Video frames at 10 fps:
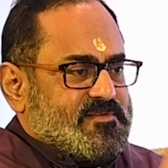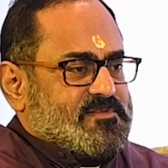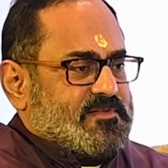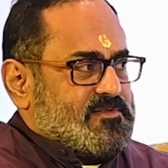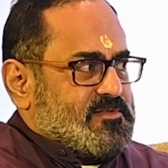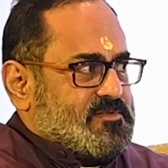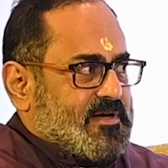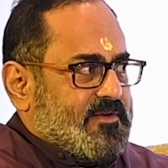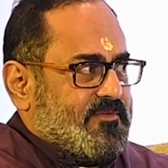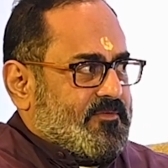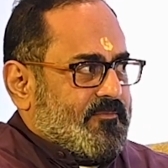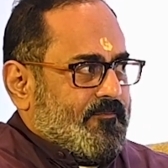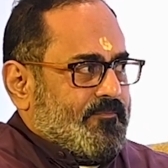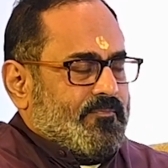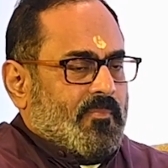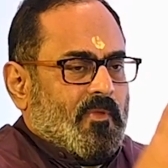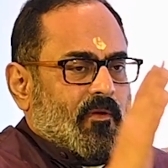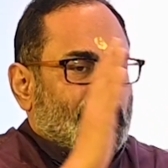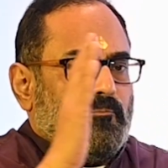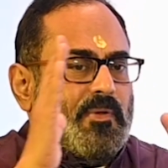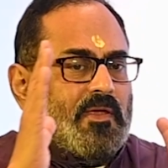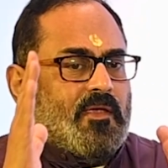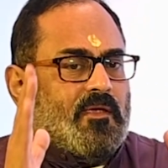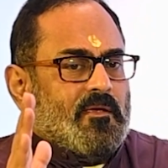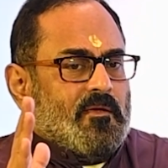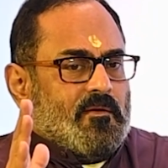the citizens' rights, B,